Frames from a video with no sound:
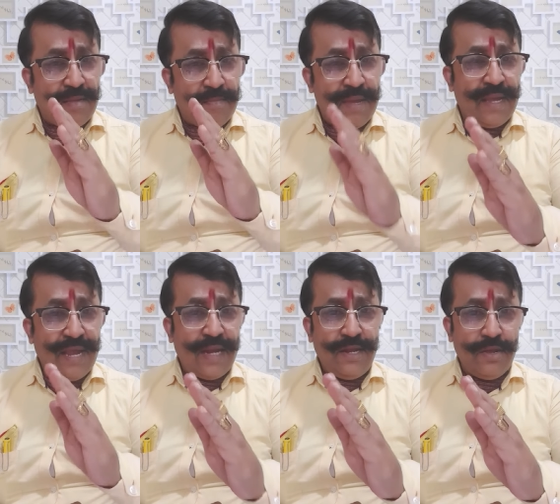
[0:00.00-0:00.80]
may
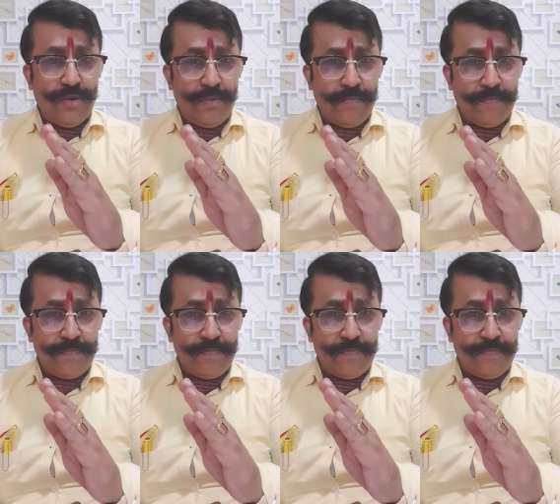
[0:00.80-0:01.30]
get you